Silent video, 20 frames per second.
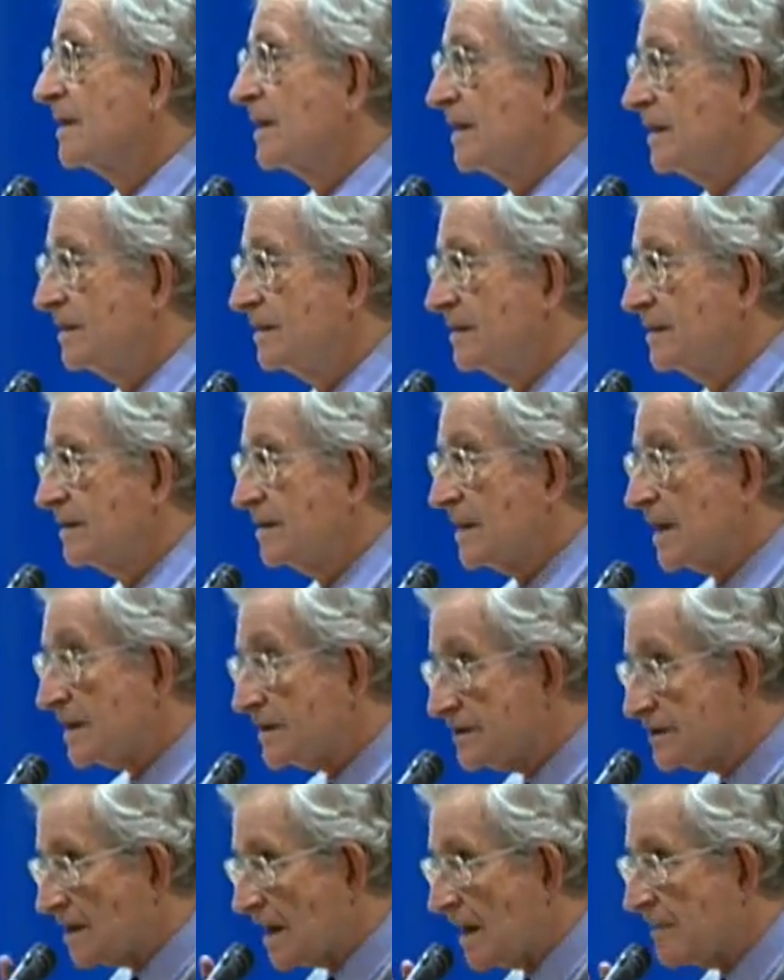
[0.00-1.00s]
and
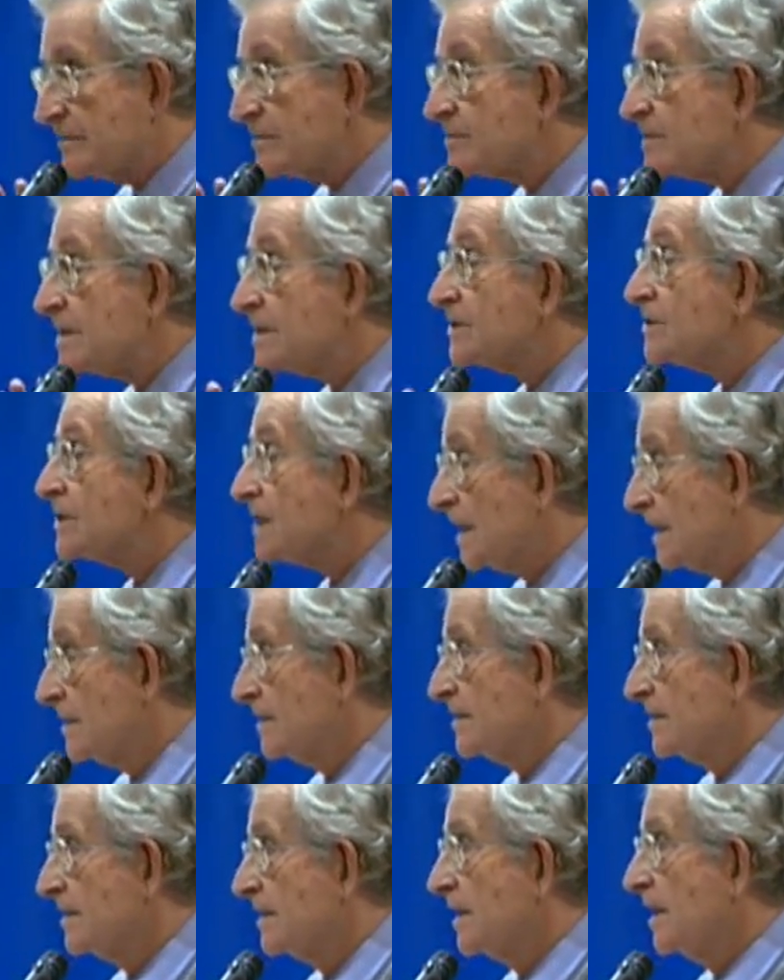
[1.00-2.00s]
that happens to be the
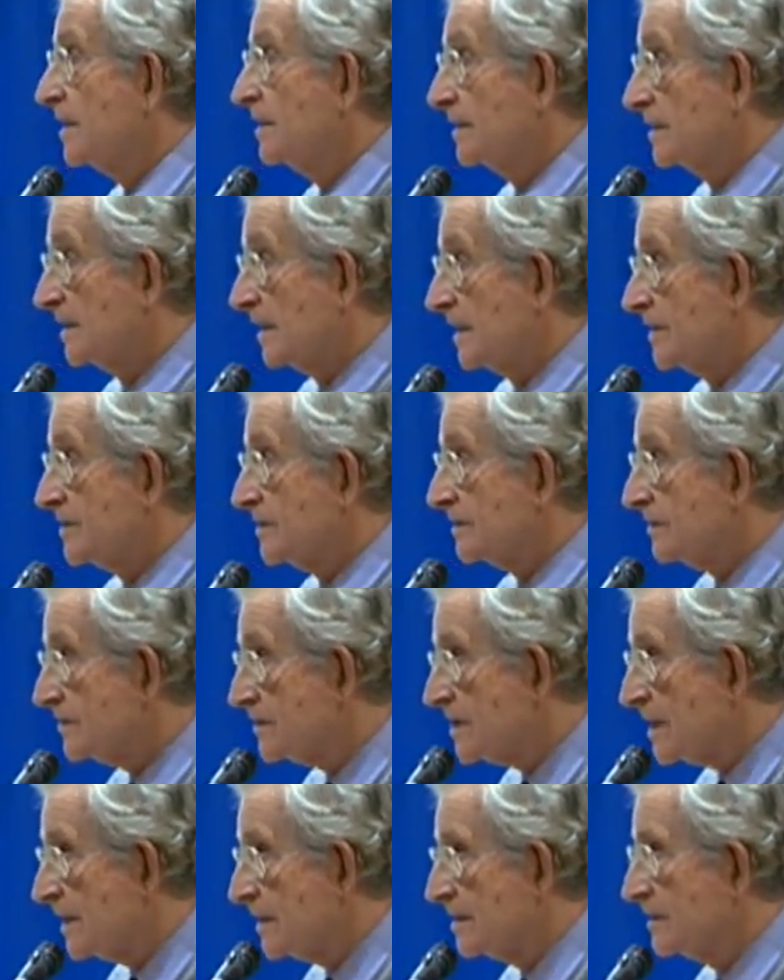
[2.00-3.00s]
center, the ideological
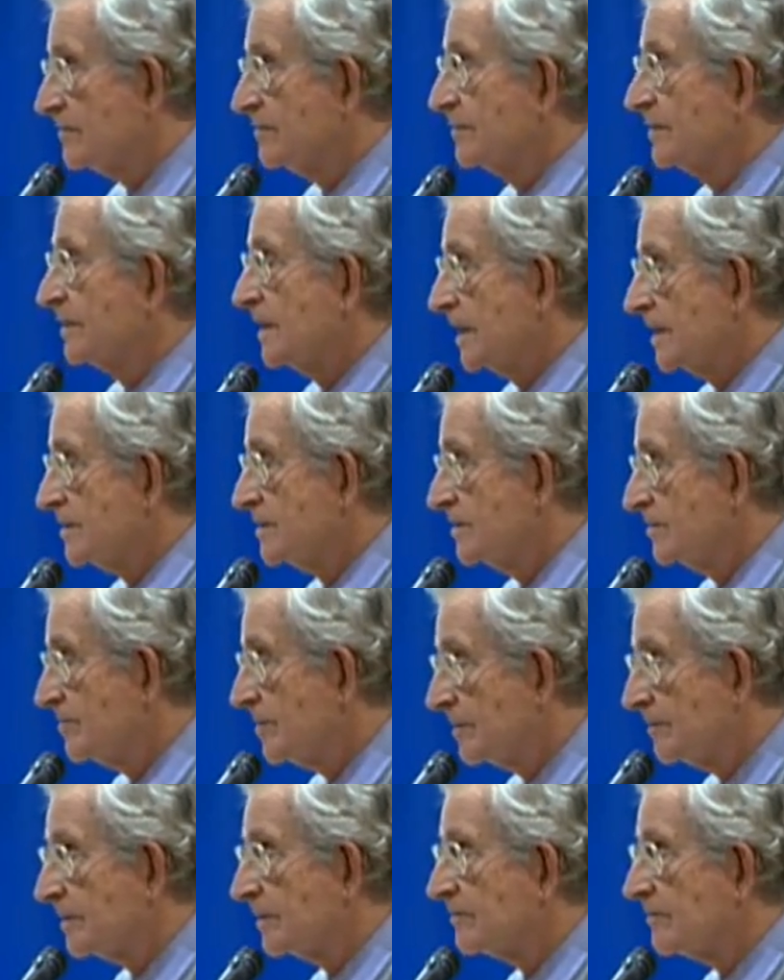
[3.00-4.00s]
center for National
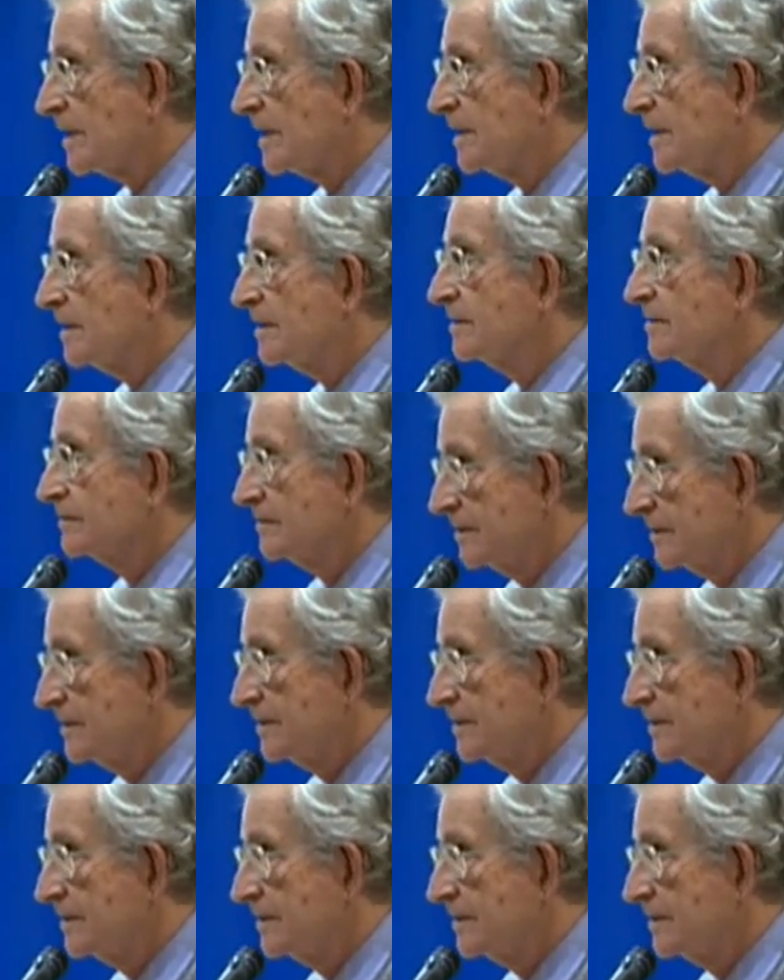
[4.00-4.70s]
Public Radio.